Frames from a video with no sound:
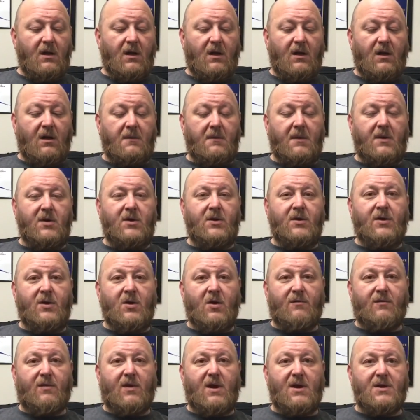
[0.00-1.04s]
The
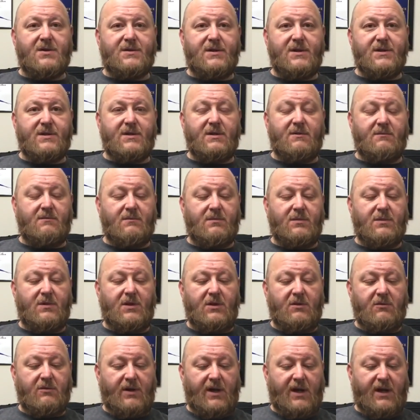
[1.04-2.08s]
overall system,
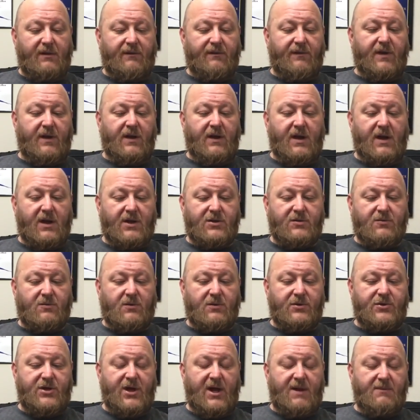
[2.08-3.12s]
you would have the
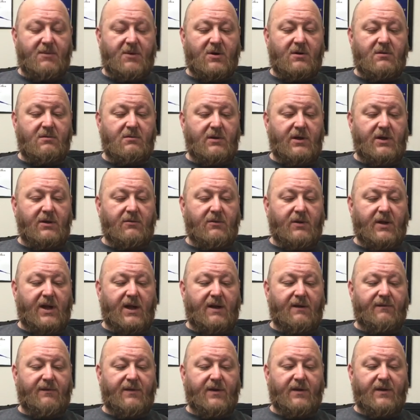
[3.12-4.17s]
actual chamber, you would
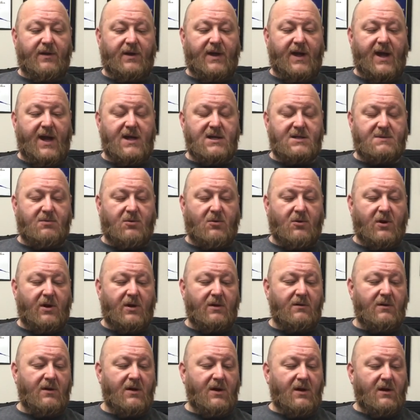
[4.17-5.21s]
have the gas
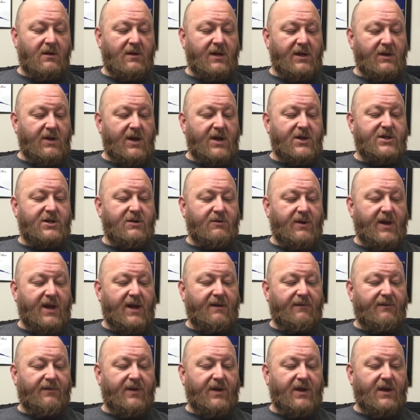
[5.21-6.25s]
port, then you actually would
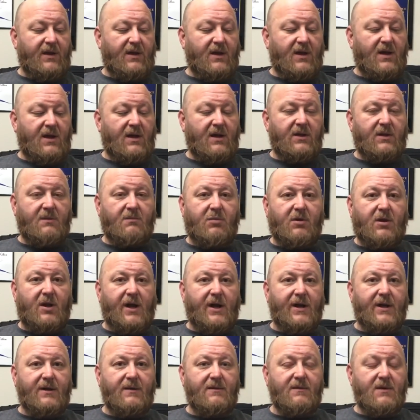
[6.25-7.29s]
have the
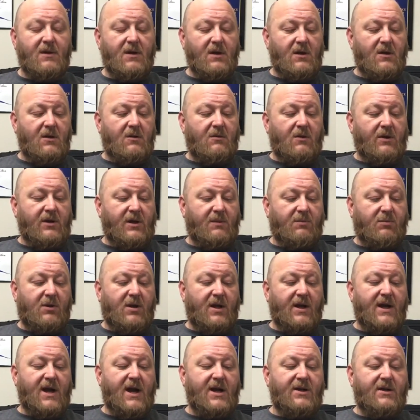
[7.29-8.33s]
plug. Well, your
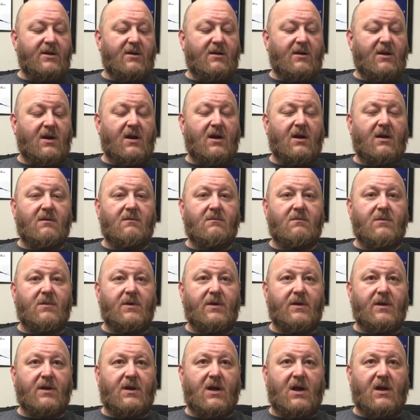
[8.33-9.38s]
plug on your
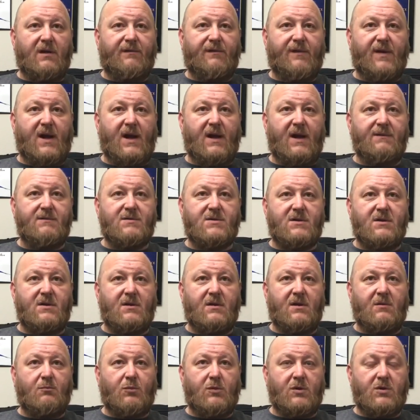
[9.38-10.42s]
the GA5s
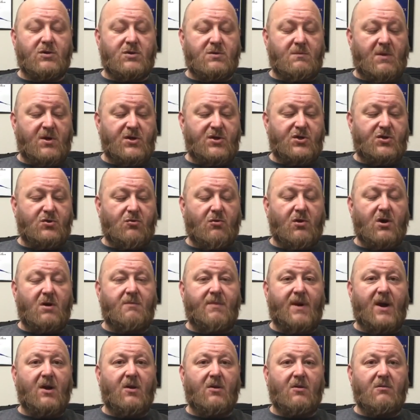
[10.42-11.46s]
was a much shorter
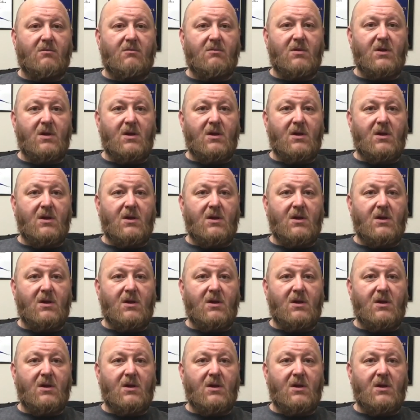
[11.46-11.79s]
barrel,